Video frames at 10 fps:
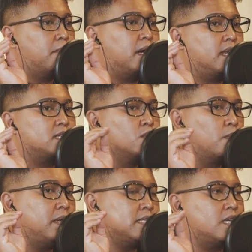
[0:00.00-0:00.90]
but there's no
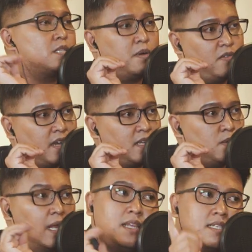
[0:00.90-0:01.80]
place that is perfect
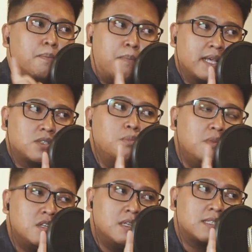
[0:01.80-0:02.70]
as well, and this applies to
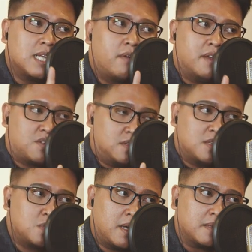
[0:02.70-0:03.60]
Michelin star
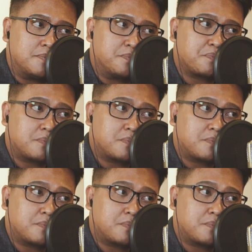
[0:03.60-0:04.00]
restaurants as well.